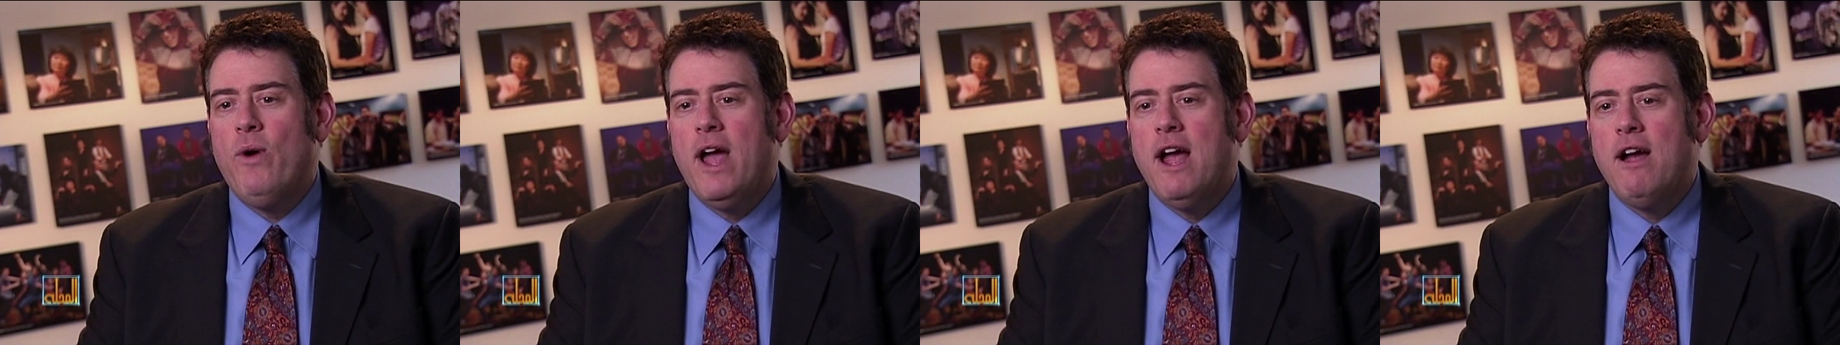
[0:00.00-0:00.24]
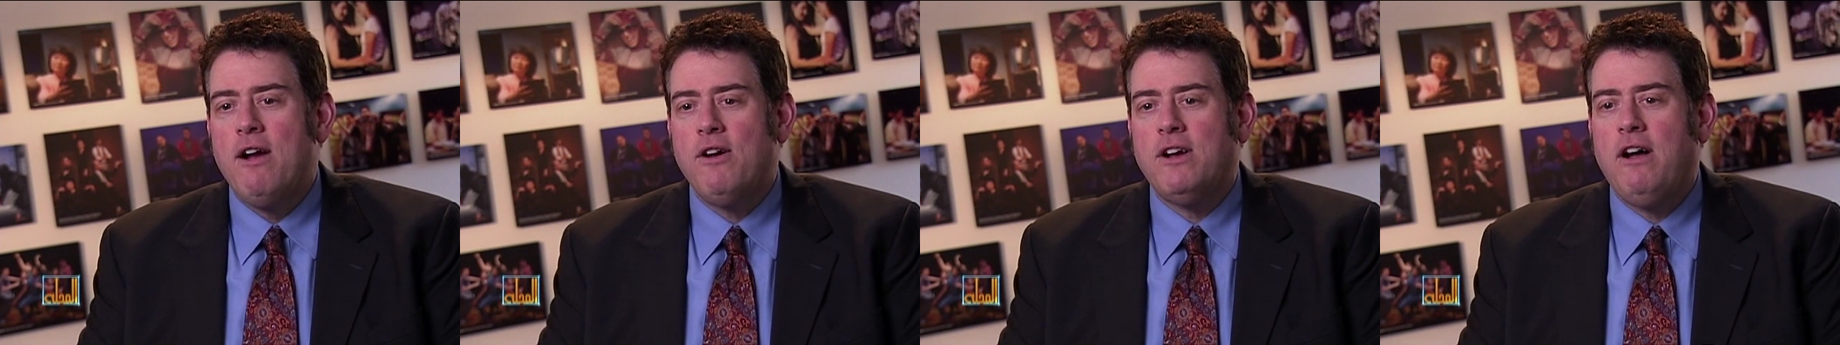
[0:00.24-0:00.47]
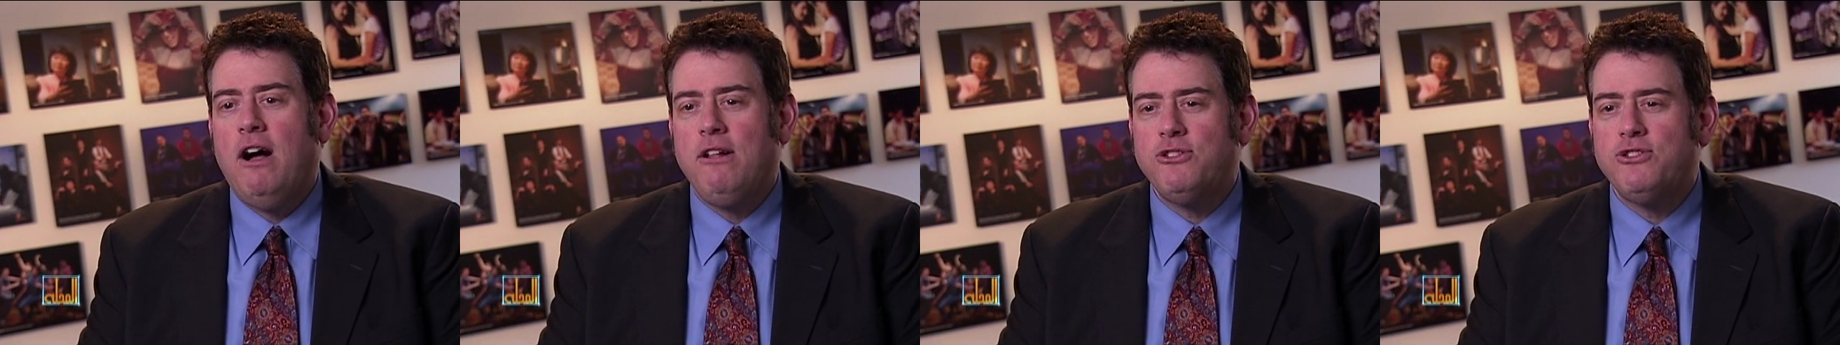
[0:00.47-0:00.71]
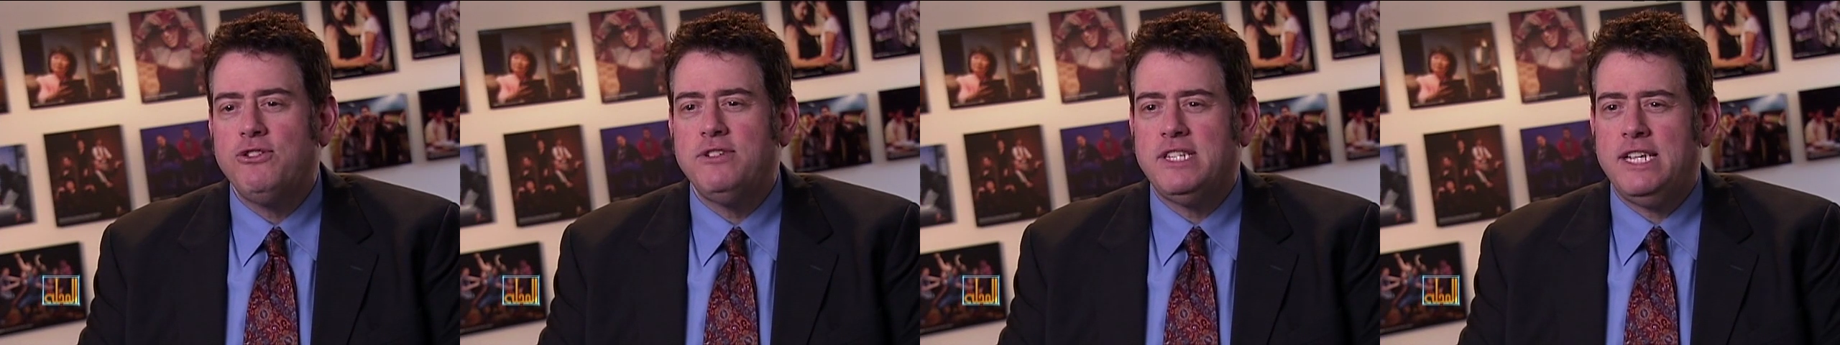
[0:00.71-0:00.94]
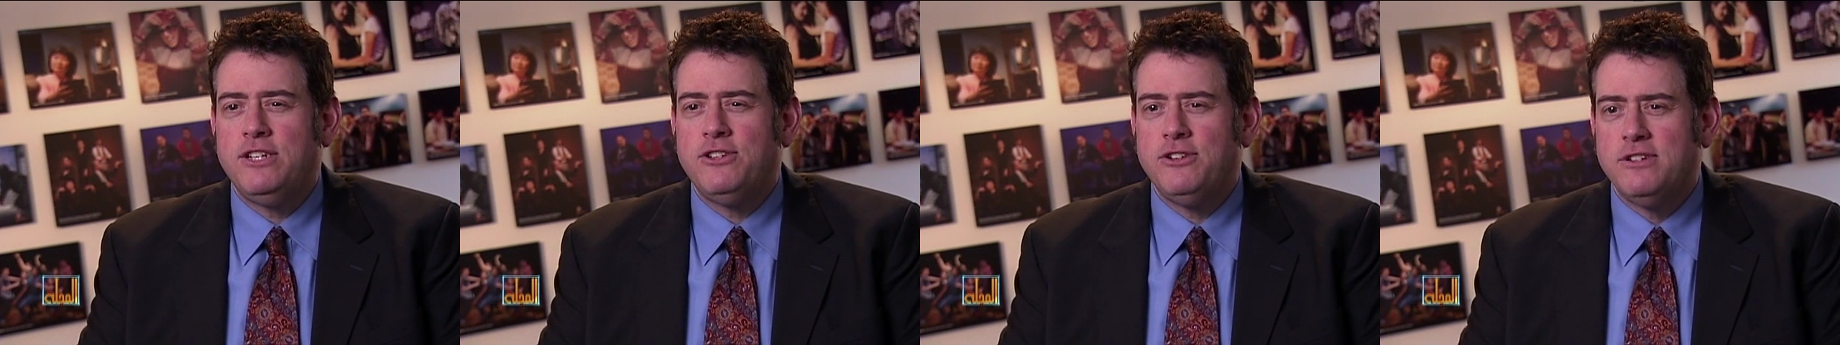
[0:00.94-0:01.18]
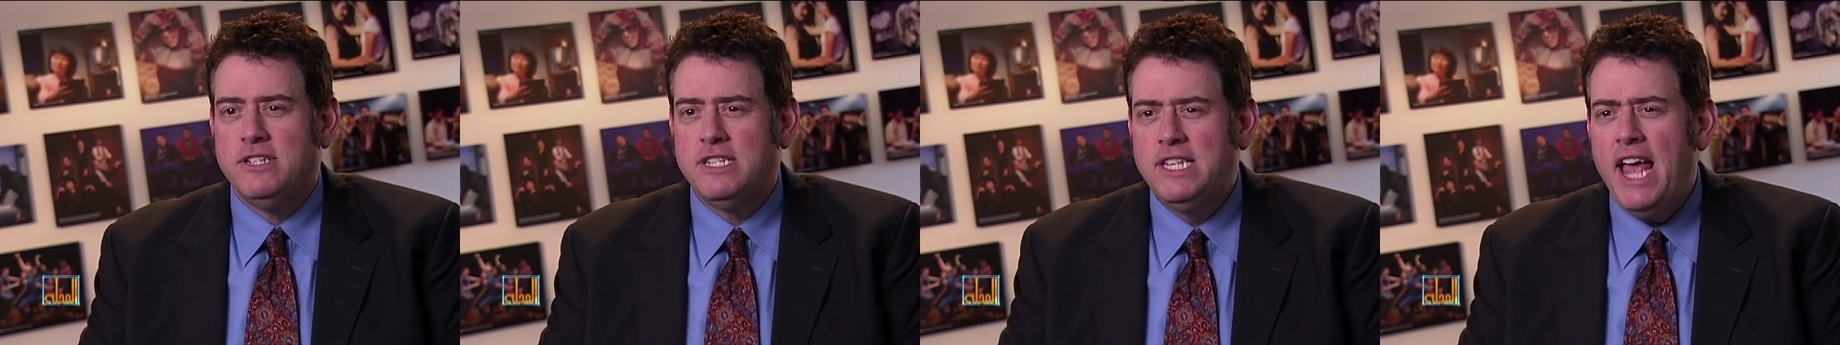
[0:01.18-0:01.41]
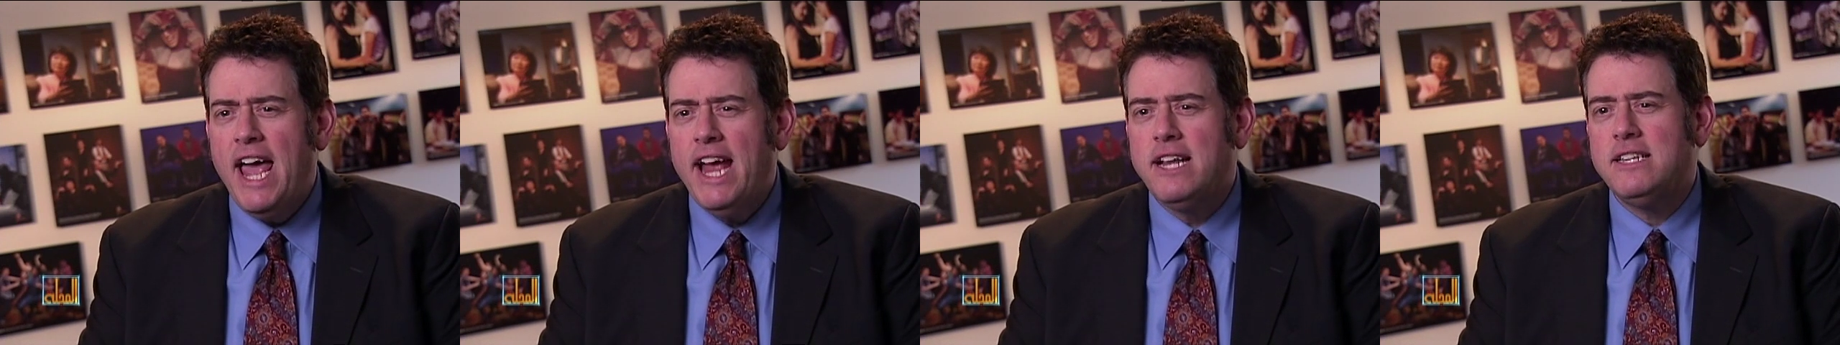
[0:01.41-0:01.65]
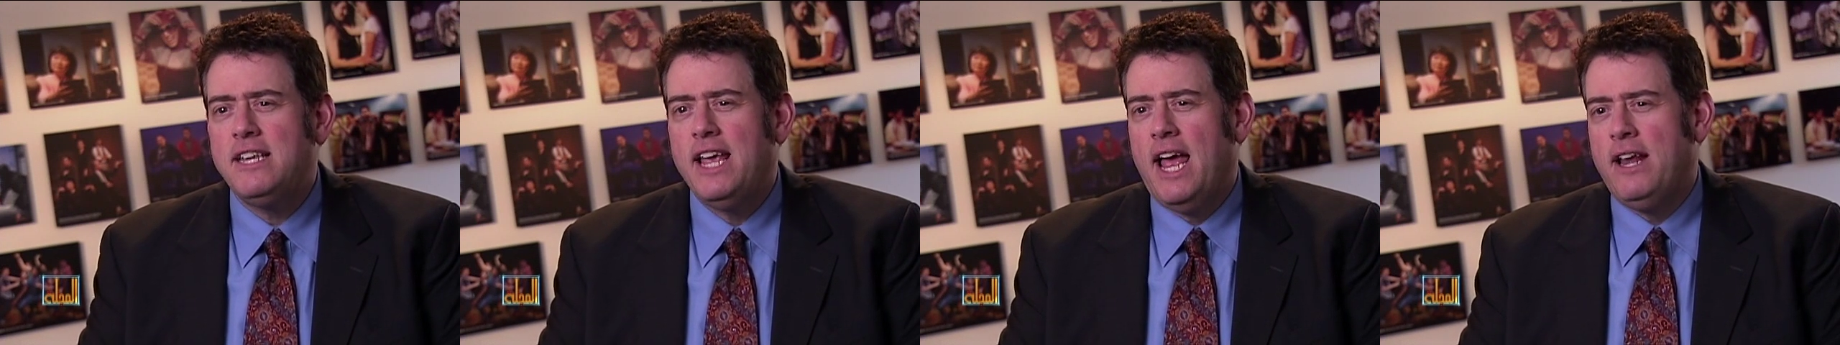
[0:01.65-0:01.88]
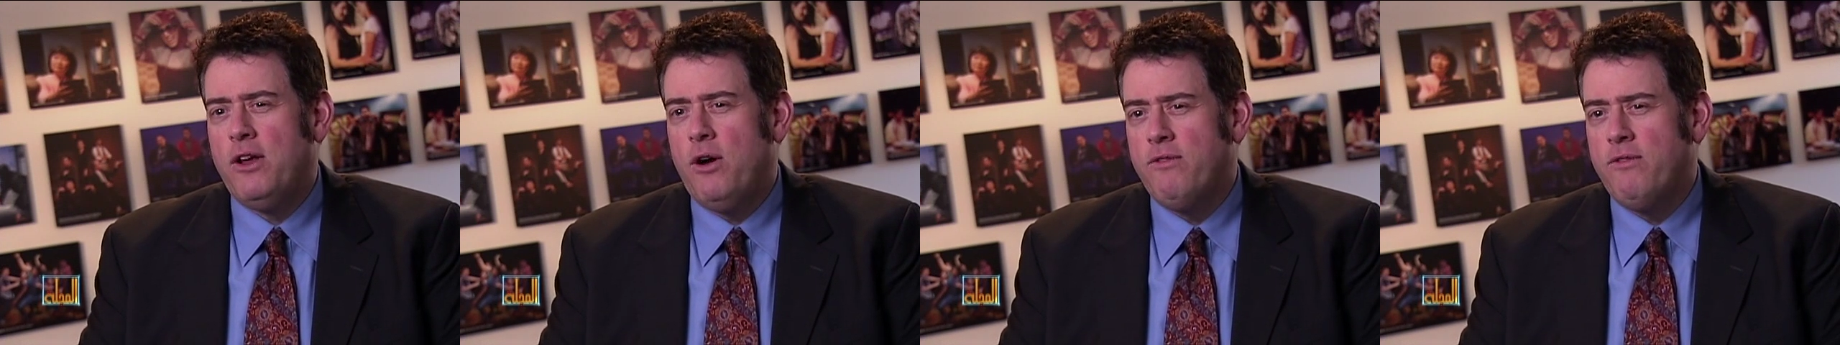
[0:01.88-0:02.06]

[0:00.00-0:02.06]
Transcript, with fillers: where cultures intersect and